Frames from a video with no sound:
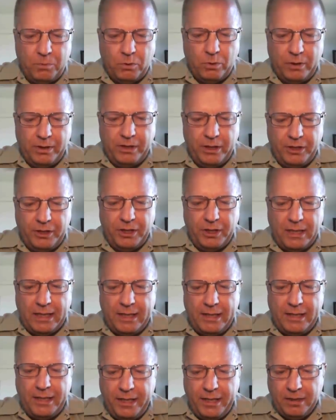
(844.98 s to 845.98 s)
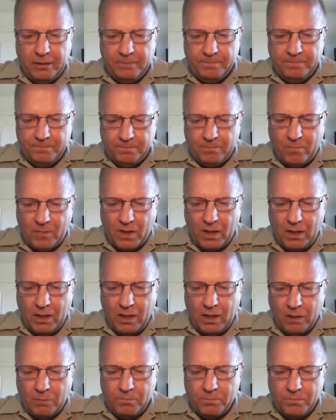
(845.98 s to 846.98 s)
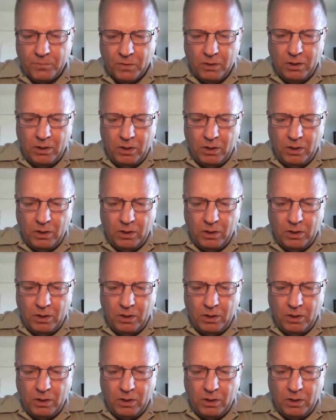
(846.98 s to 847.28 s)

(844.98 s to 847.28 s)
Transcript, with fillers: explored this idea. Uh,